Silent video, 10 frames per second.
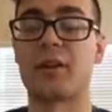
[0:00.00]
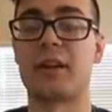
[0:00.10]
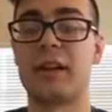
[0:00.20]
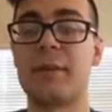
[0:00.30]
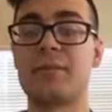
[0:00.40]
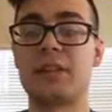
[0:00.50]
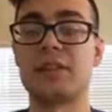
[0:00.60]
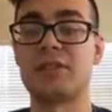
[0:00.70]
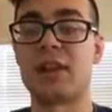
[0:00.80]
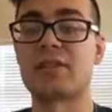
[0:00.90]
an empty
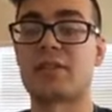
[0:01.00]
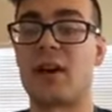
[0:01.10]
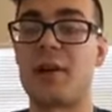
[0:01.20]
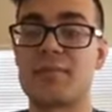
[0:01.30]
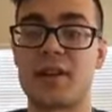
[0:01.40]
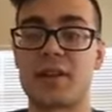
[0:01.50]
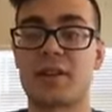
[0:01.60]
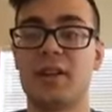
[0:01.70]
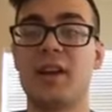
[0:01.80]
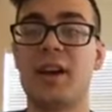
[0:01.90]
JSON object,
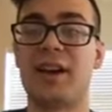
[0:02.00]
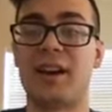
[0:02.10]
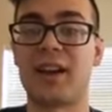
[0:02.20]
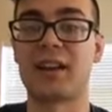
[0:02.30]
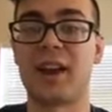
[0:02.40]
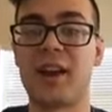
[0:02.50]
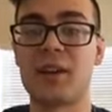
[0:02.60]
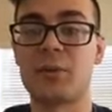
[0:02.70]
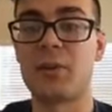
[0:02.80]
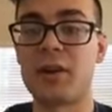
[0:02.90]
I
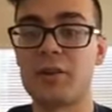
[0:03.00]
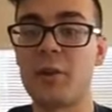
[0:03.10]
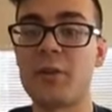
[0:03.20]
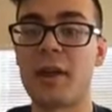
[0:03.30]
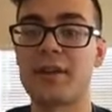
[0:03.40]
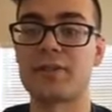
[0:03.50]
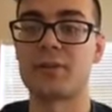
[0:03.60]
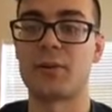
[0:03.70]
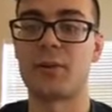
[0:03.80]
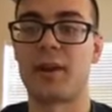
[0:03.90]
kind of want to know that
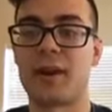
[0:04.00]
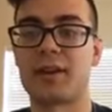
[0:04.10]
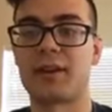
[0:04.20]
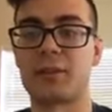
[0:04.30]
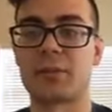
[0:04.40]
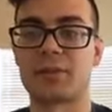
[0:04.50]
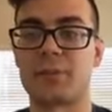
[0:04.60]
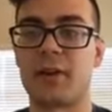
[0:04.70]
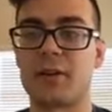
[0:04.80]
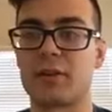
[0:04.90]
so I can
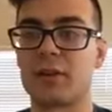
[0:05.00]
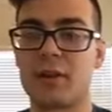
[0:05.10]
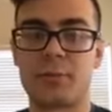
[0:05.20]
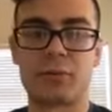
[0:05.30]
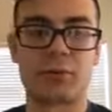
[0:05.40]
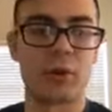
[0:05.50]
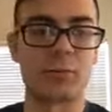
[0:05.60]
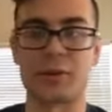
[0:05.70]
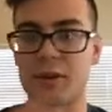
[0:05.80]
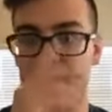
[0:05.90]
respond
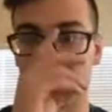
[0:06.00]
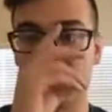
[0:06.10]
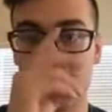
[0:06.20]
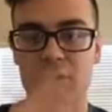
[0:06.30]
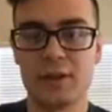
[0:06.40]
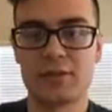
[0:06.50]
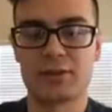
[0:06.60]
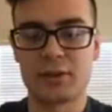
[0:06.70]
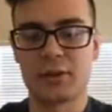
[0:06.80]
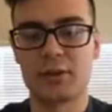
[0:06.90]
appropriately.
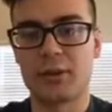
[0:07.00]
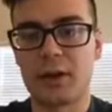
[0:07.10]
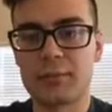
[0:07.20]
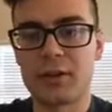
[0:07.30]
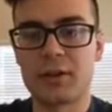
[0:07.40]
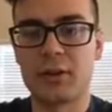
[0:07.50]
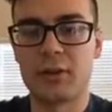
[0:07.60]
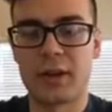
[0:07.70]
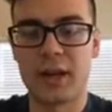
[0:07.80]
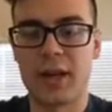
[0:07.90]
So I'm going to go
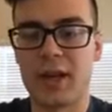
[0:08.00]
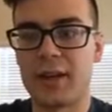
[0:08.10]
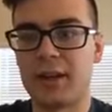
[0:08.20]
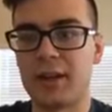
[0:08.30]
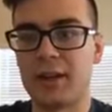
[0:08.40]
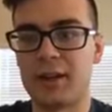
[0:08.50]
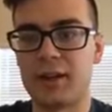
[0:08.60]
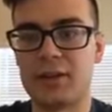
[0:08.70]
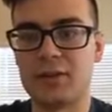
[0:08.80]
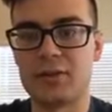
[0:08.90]
ahead
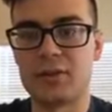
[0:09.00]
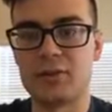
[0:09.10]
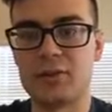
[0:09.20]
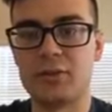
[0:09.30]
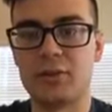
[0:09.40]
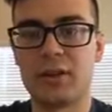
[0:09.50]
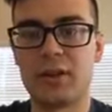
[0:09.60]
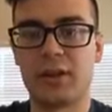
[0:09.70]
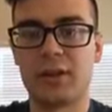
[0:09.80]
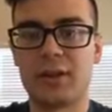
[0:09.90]
and do
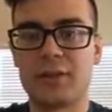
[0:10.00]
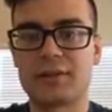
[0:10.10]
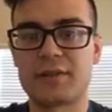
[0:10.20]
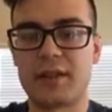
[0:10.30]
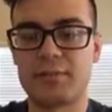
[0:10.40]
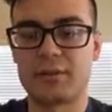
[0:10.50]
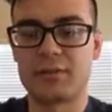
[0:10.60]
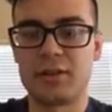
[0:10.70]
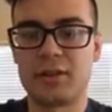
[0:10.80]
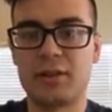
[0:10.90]
an if statement
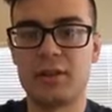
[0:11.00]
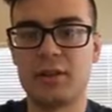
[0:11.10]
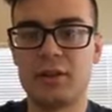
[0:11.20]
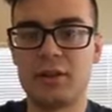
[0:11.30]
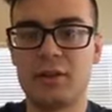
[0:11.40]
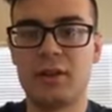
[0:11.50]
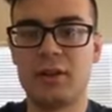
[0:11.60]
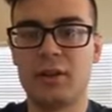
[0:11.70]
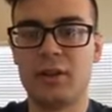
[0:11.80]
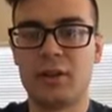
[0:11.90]
here,
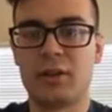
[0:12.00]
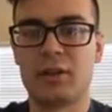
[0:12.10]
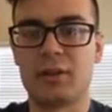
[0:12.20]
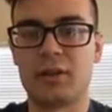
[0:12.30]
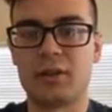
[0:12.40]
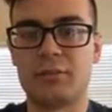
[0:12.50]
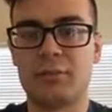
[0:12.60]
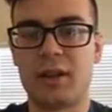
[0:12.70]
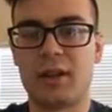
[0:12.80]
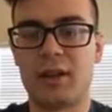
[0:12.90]

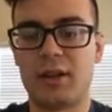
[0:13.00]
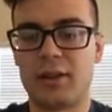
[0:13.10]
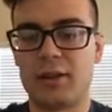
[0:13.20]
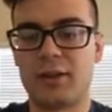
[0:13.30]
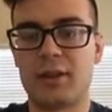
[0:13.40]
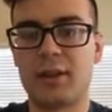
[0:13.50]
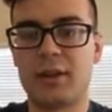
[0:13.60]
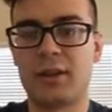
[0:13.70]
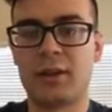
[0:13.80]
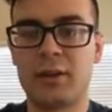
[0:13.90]
and
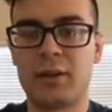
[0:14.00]
then